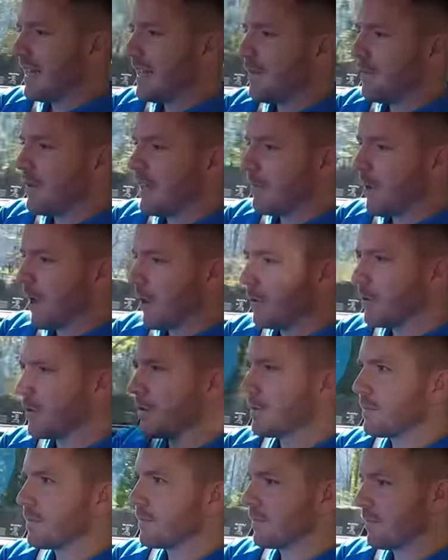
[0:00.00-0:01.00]
V mode.
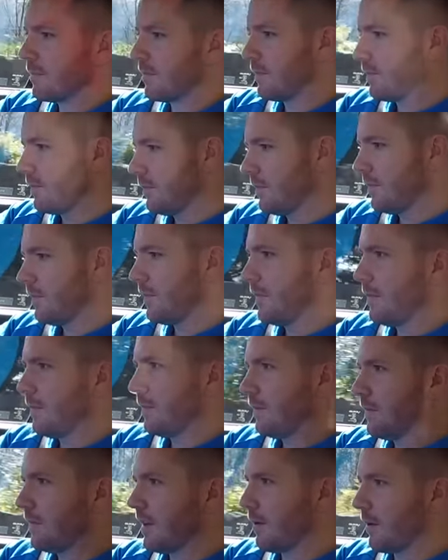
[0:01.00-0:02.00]

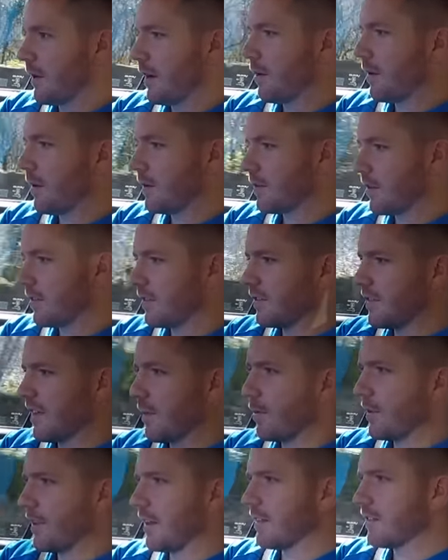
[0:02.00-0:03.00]
There we go. As I
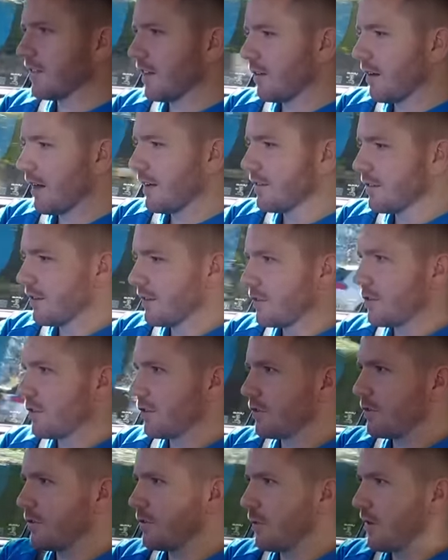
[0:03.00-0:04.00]
step on the accelerator, it's
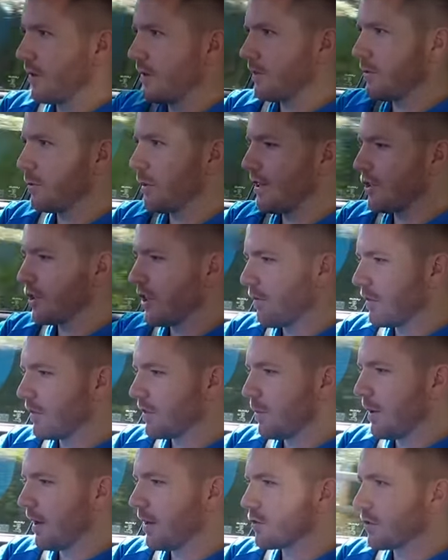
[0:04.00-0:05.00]
just switched over to
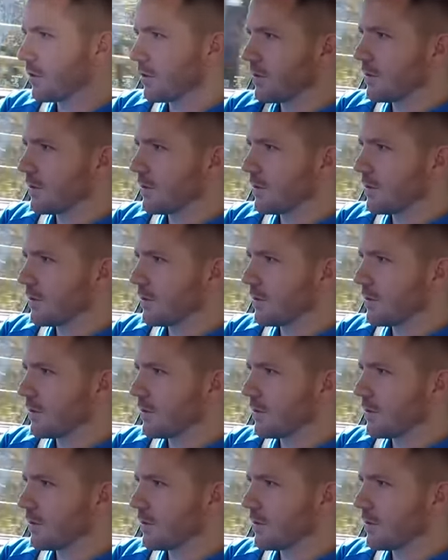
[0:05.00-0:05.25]
petrol